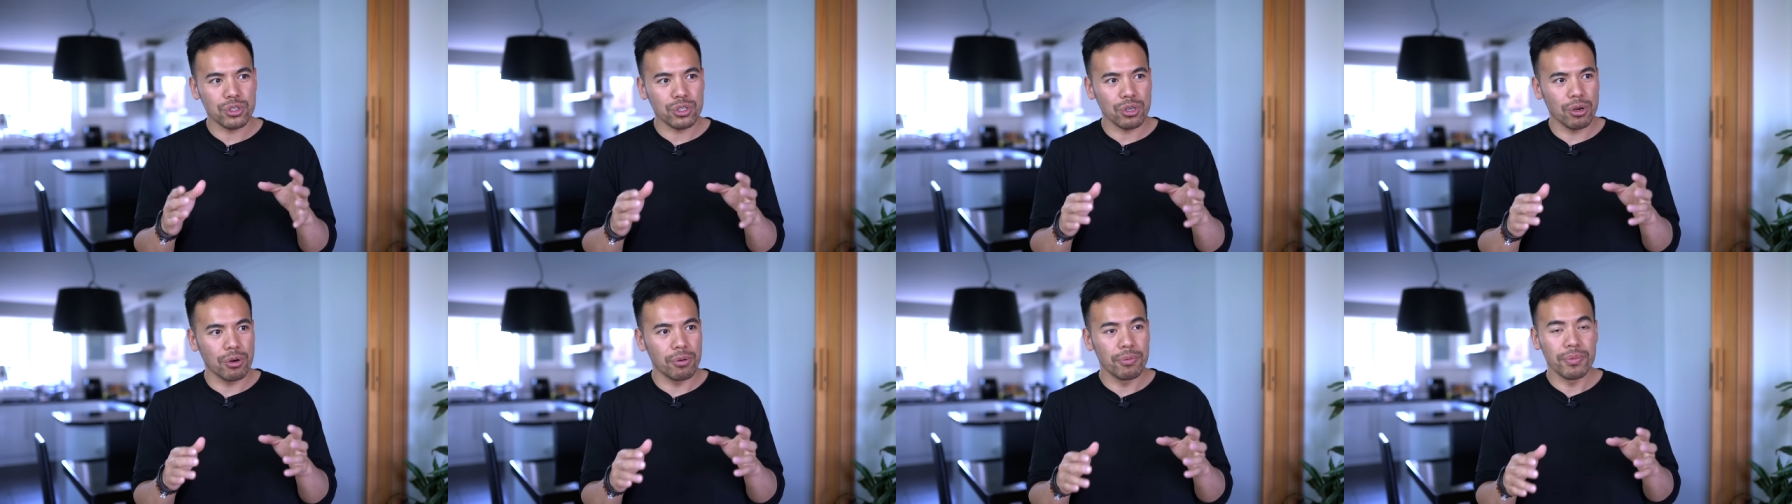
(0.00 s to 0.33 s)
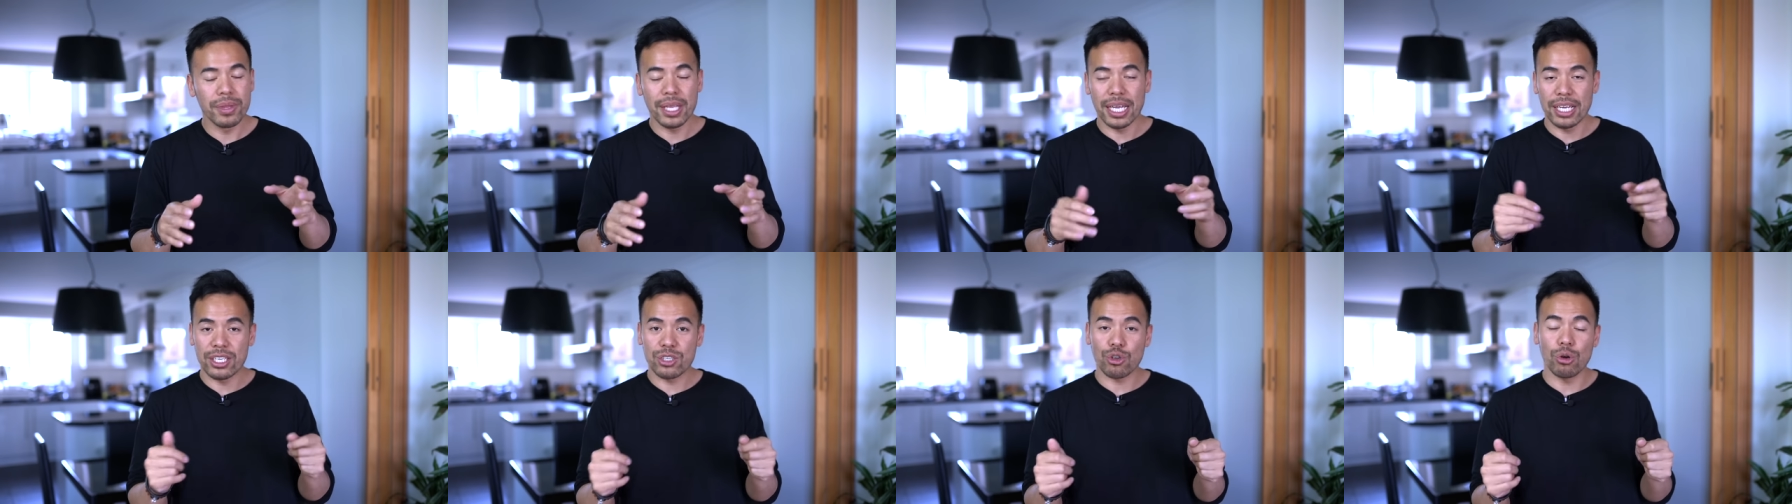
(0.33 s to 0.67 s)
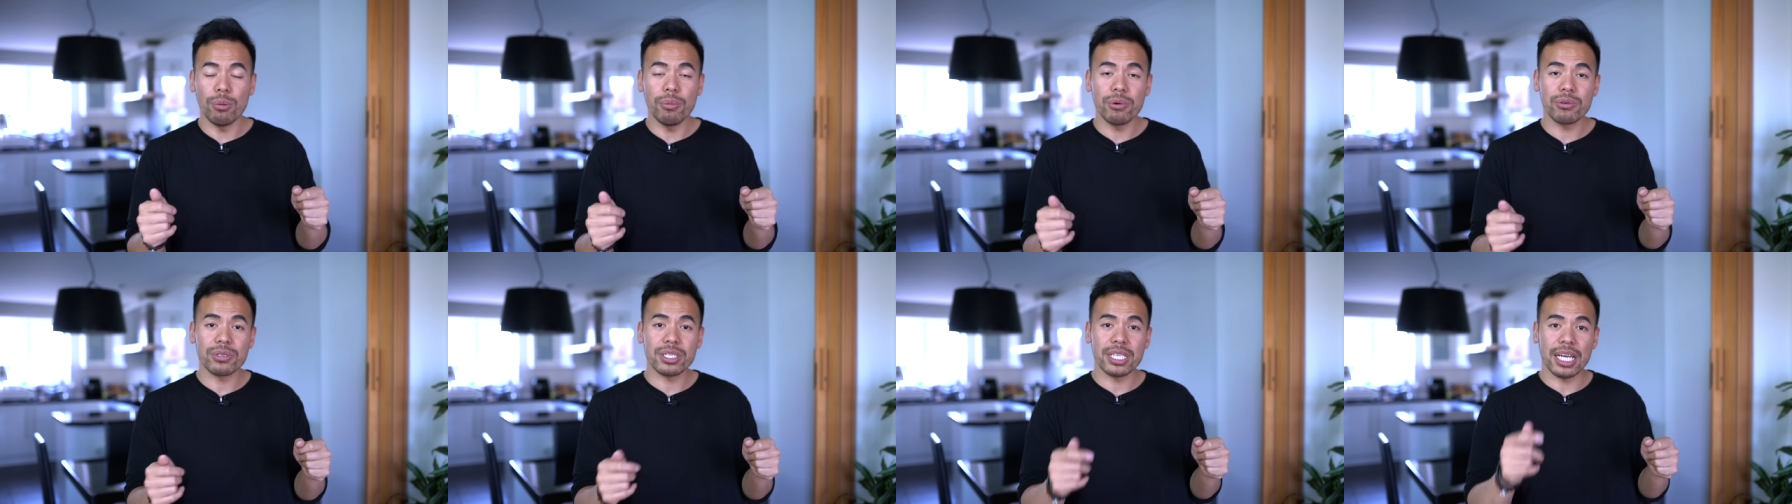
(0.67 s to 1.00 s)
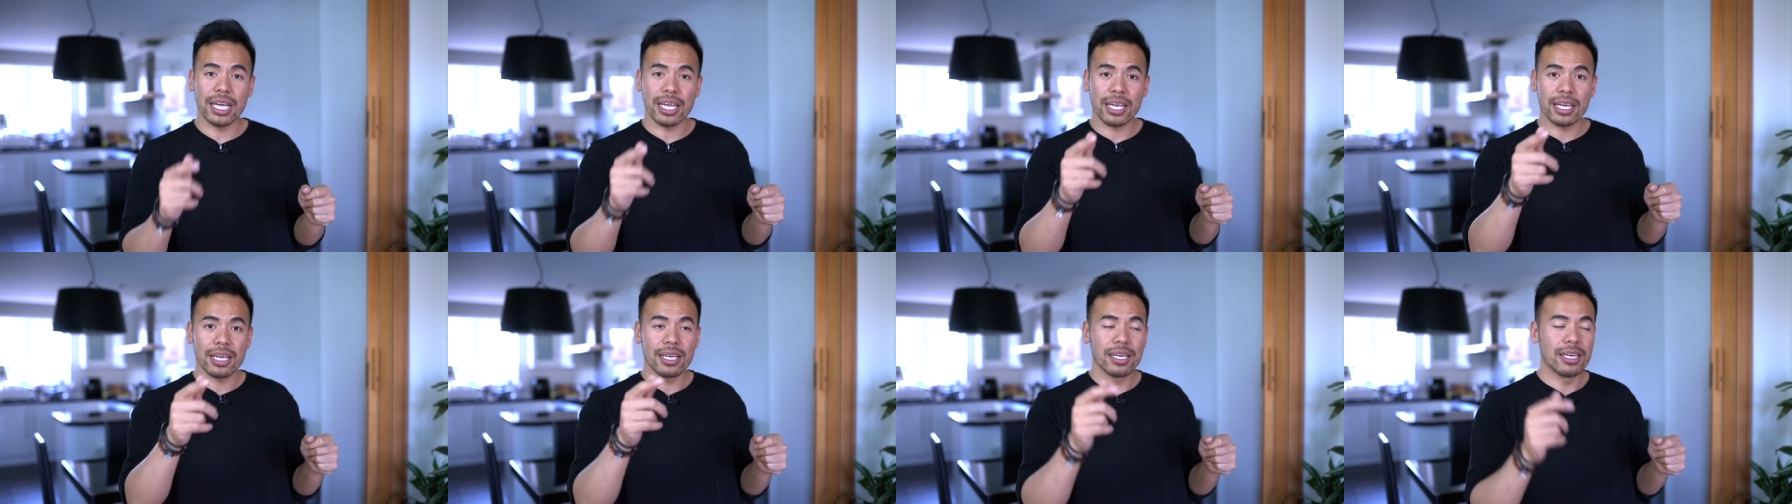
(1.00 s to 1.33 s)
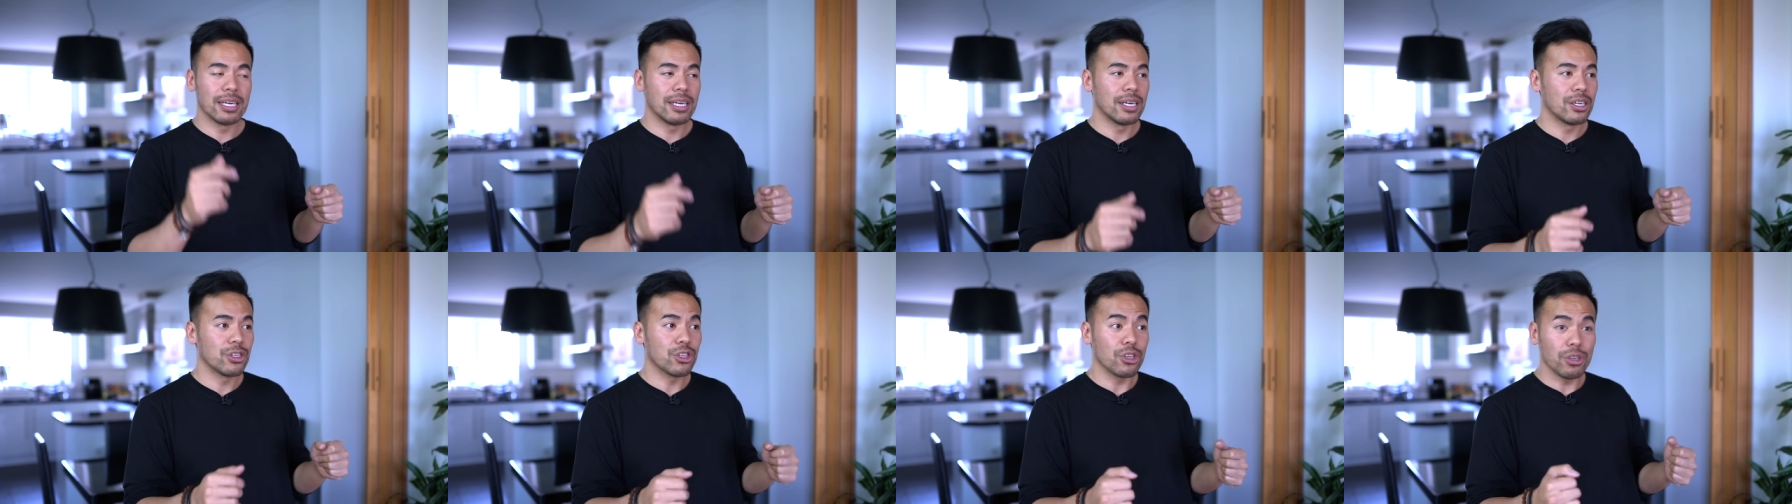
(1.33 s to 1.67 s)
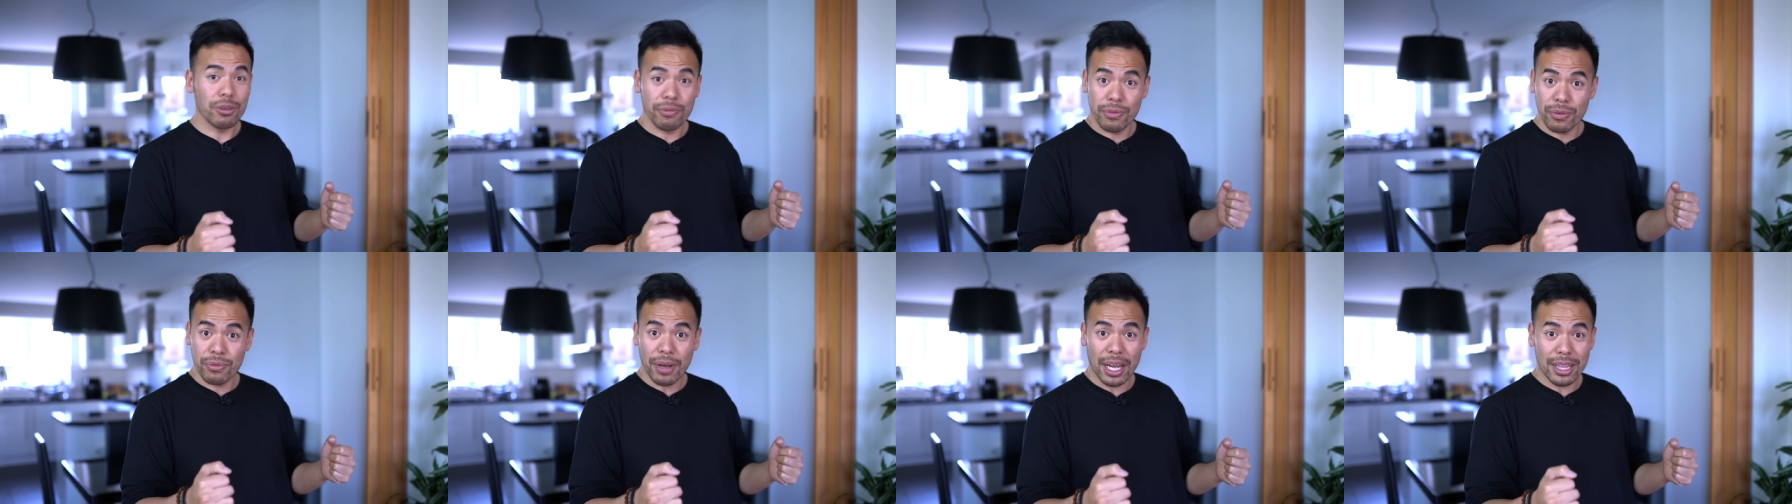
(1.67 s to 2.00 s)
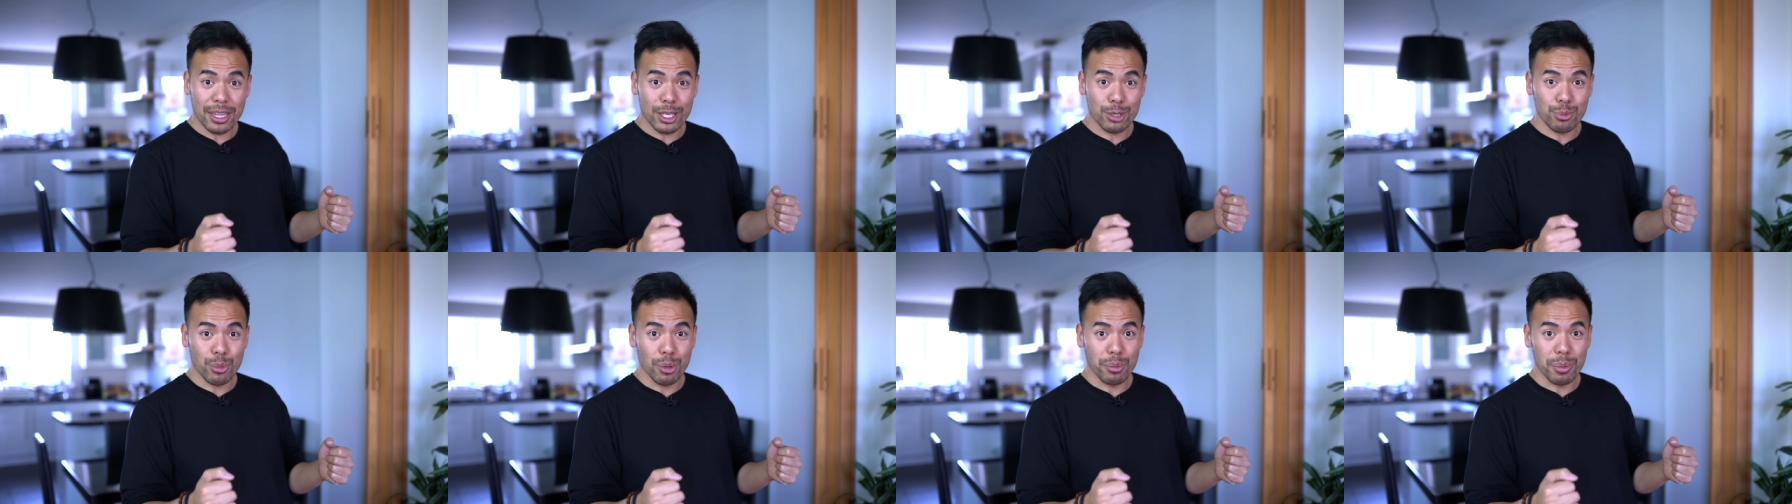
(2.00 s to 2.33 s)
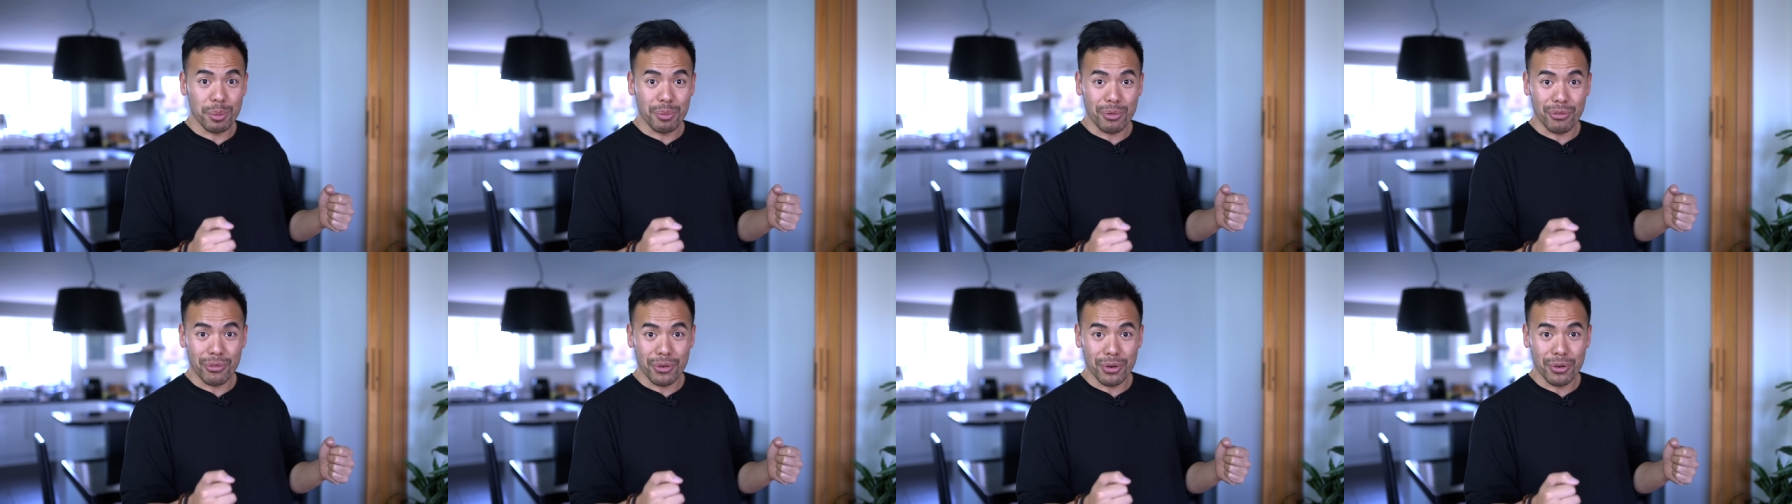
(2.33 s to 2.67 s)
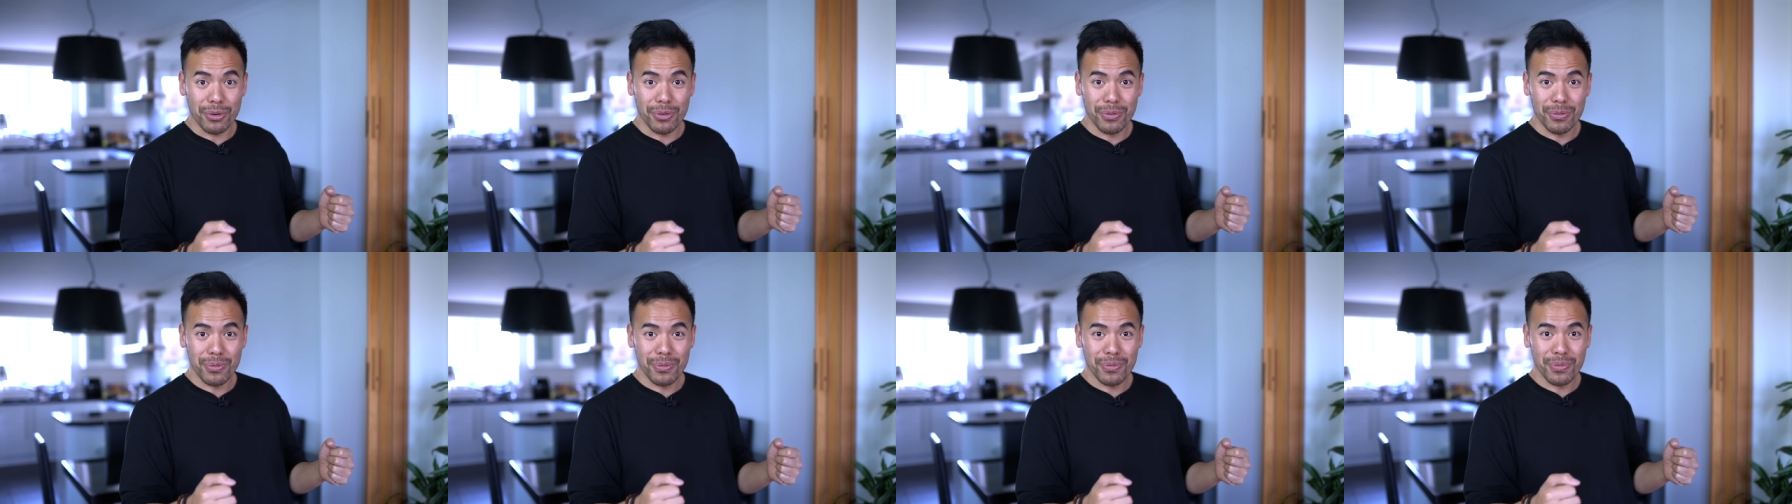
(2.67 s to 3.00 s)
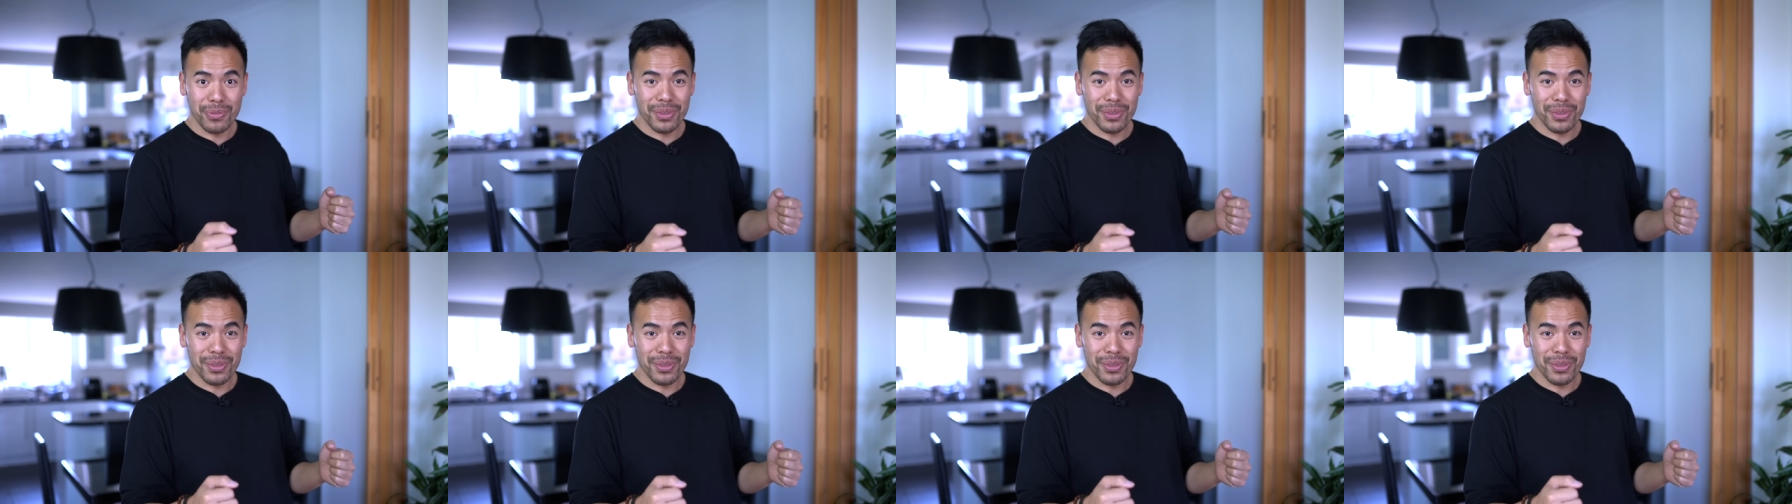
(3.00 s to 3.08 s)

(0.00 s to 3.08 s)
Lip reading: So it's almost like, I don't know if you've had this moment before.